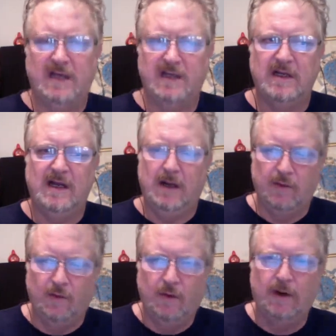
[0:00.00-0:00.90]
acid
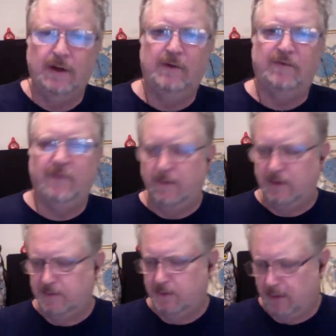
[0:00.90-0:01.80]
out of the water here in
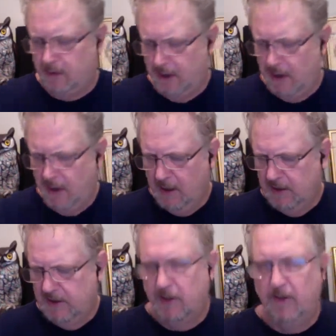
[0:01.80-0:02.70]
Fredericksburg.
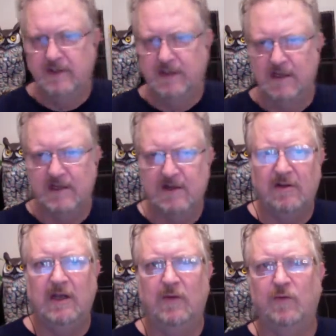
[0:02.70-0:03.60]
So it's going to
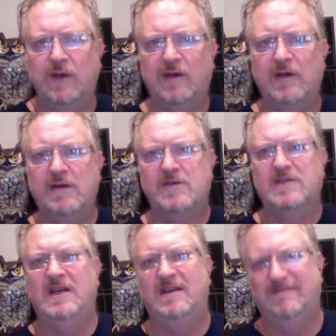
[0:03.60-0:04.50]
start to get real
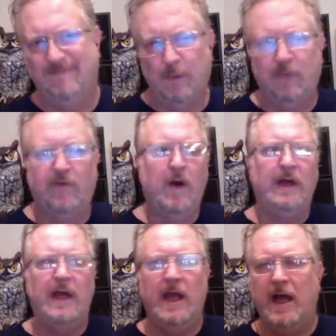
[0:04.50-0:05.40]
interesting. We've
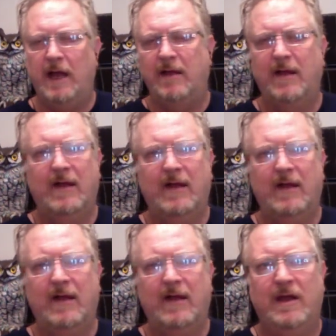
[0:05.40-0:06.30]
already had
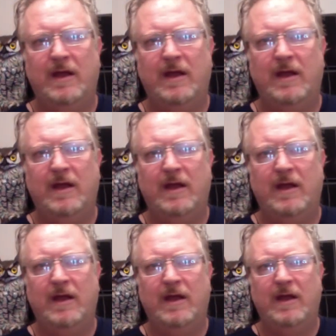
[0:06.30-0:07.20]
kind of this
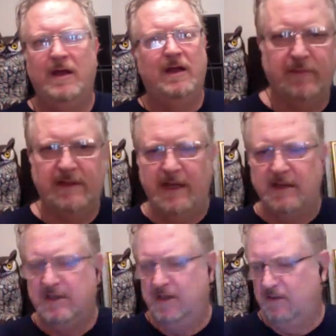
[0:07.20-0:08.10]
blowback from the
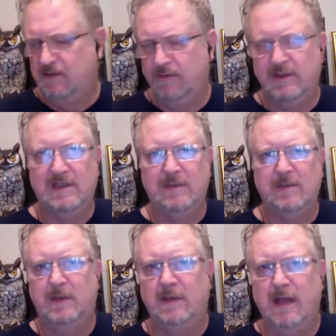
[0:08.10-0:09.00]
dentists here, who just seem to
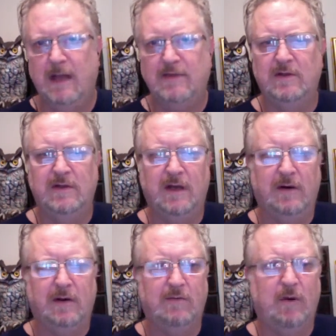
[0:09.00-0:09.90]
be absolutely,
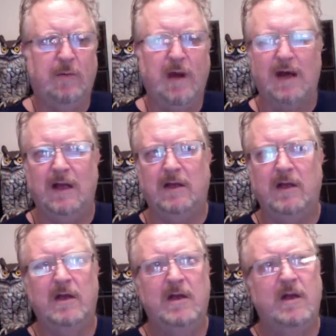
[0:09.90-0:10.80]
utterly robotic.
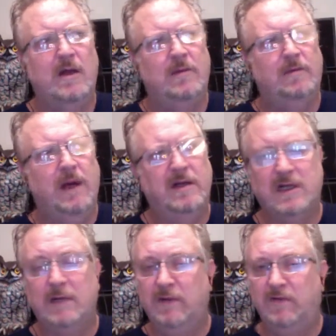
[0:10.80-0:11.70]
But it's
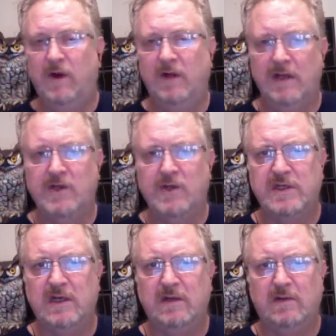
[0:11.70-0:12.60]
going to be very
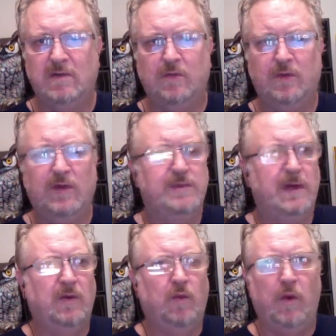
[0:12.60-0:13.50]
interesting. But there's
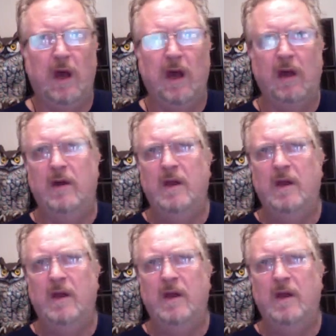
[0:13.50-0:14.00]
been a